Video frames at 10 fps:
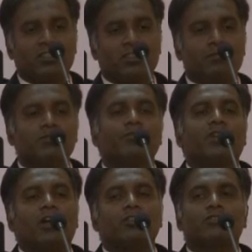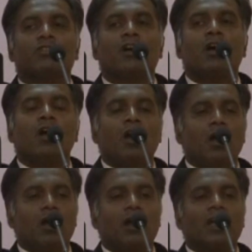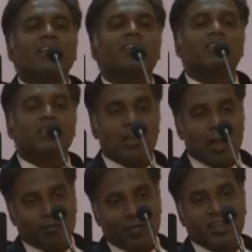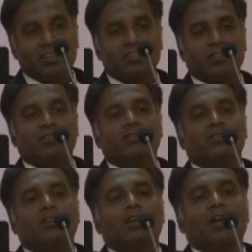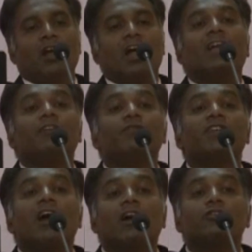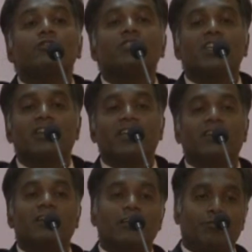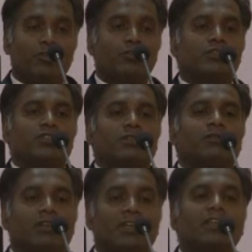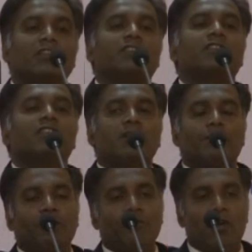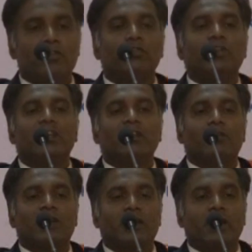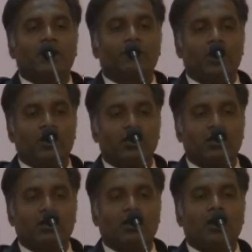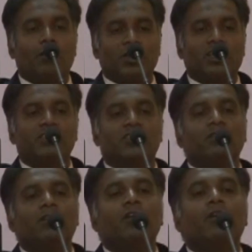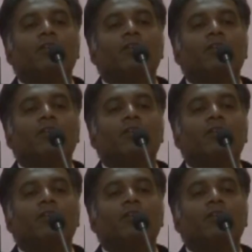systems, but also the industry appliances. And we also generate reports. There is a module in our network application